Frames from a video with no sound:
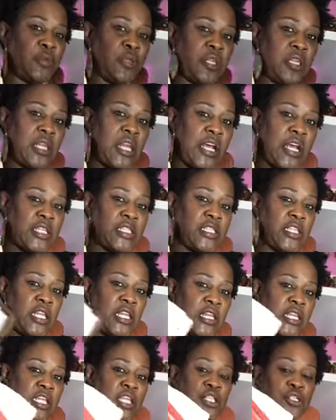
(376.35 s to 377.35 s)
But like I
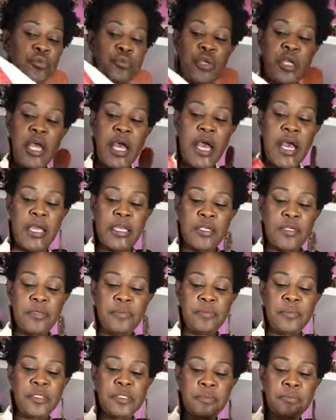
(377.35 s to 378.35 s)
said, these three
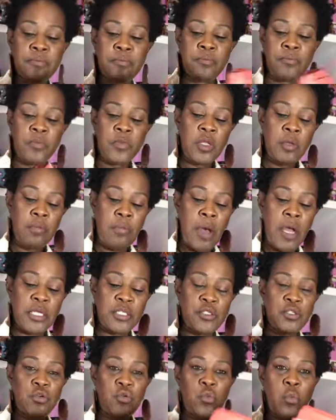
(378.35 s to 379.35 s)
items, my
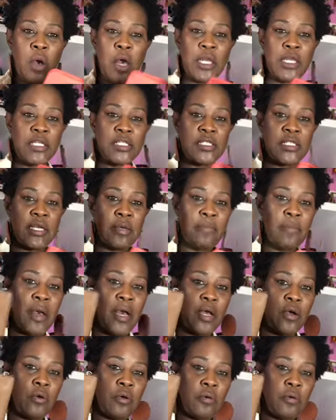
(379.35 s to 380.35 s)
two wallets and
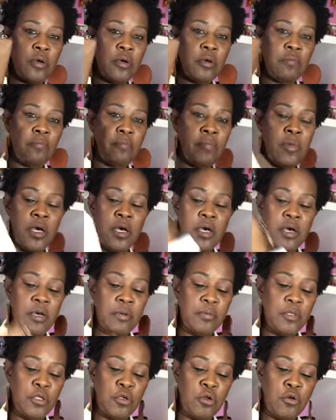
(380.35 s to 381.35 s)
my
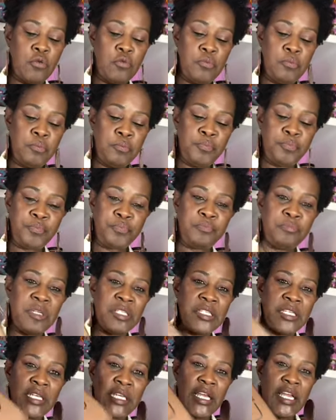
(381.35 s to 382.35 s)
little
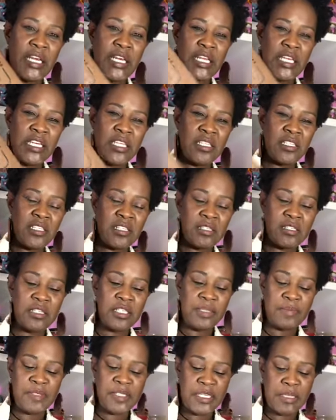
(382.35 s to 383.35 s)
miscellaneous
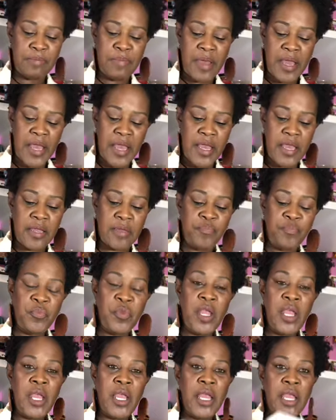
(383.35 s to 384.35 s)
lipstick bag
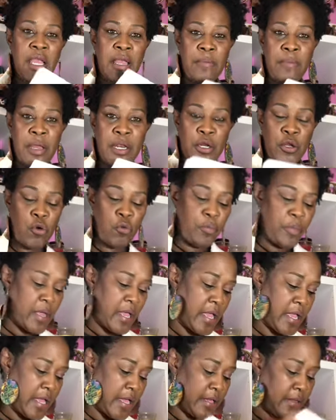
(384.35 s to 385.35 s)
and my
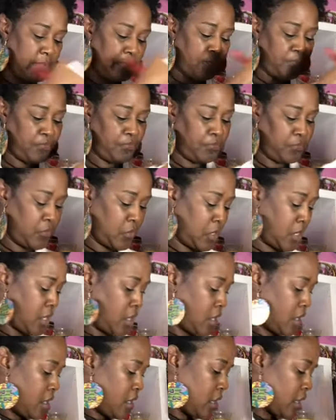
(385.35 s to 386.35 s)
notepad,
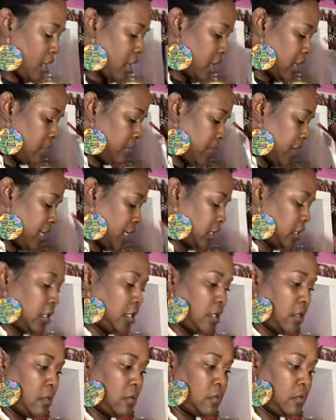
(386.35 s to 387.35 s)
automatically
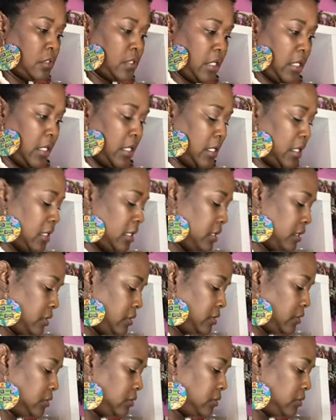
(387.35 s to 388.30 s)
goes in.